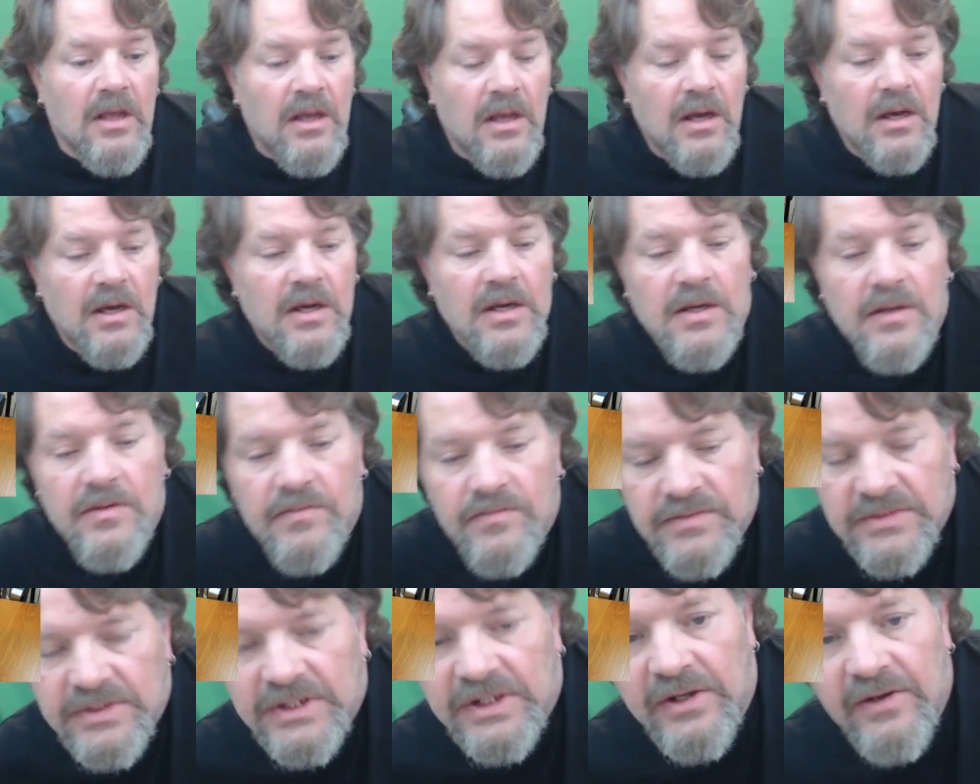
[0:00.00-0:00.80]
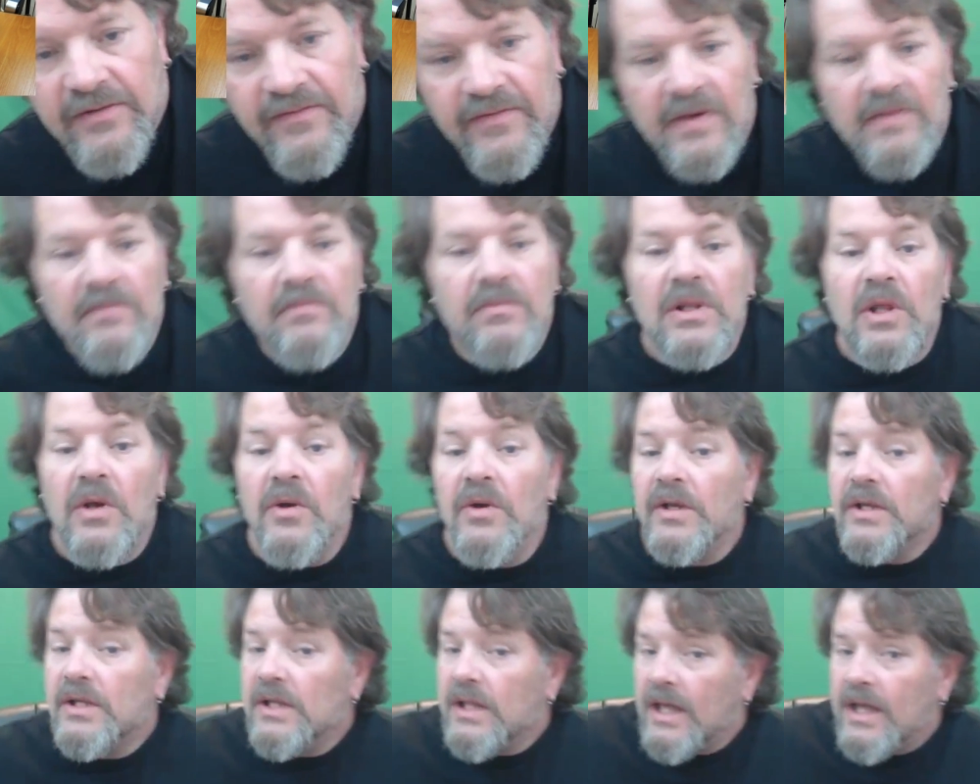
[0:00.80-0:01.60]
If I'm
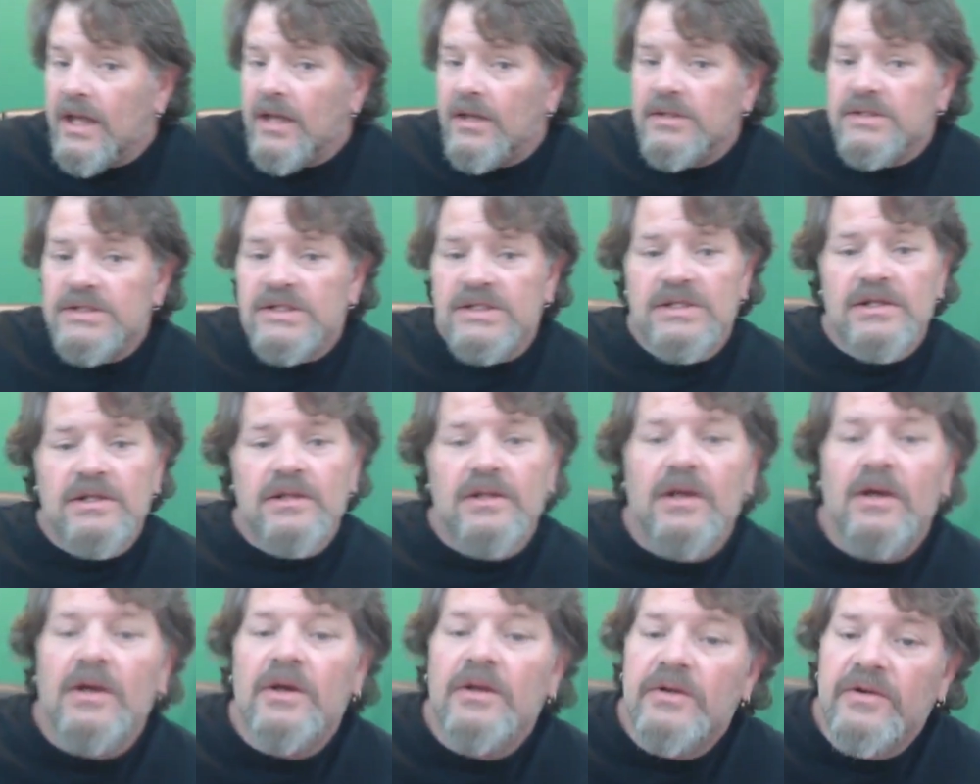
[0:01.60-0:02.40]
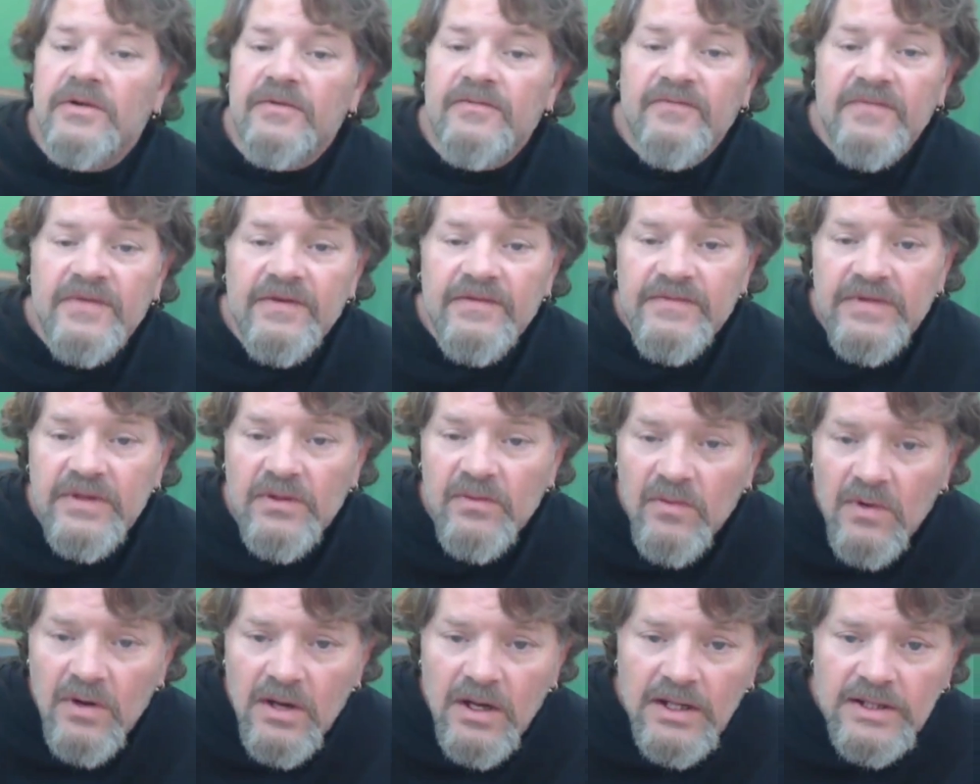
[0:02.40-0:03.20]
blowing clouds at 150
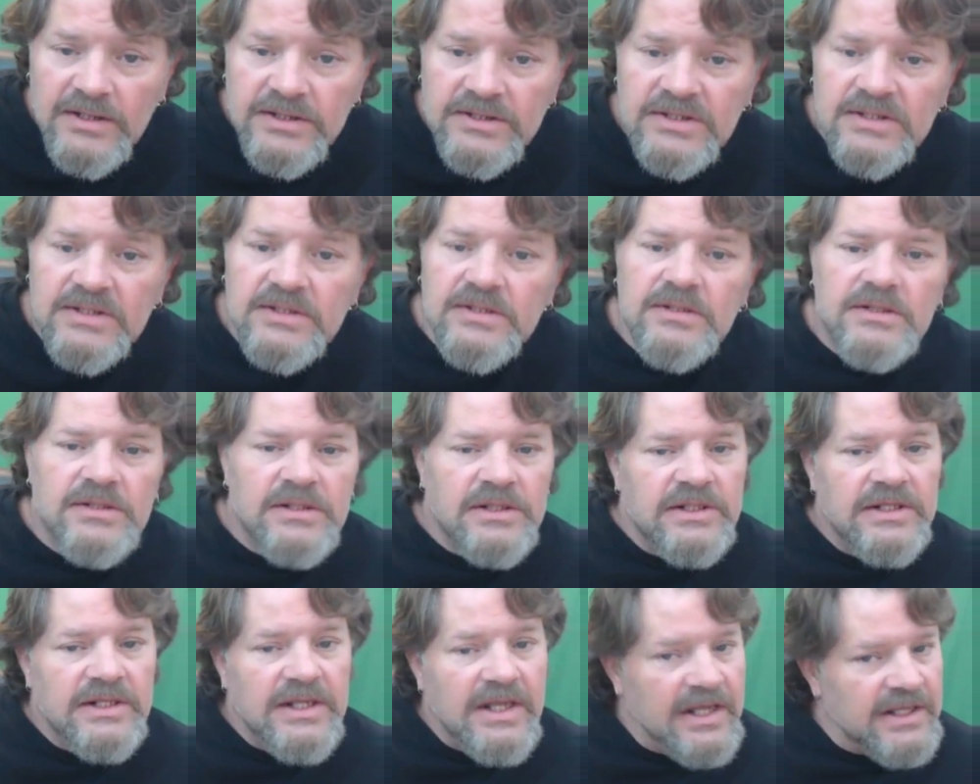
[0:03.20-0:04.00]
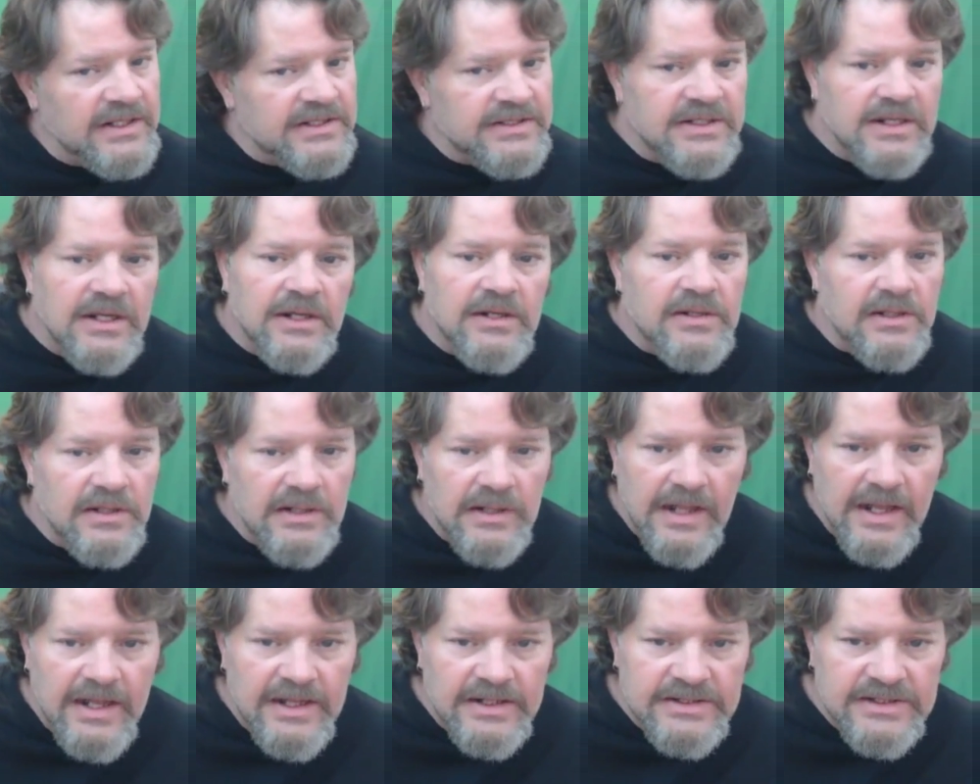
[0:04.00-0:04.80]
watts, yeah, it's not going
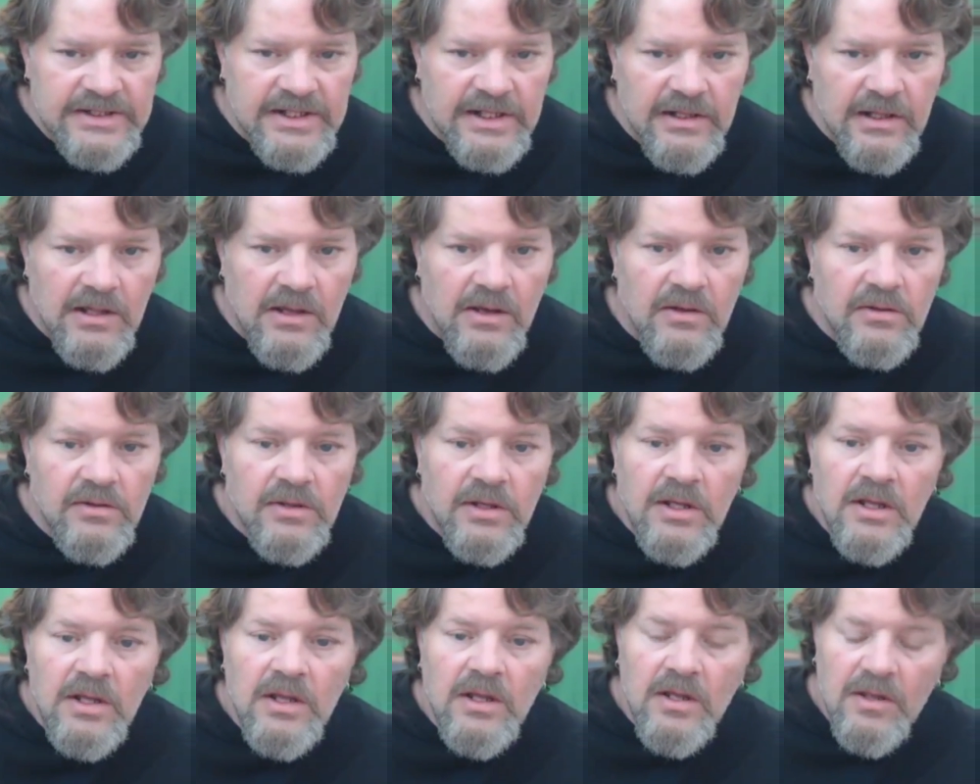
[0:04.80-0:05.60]
to last that long.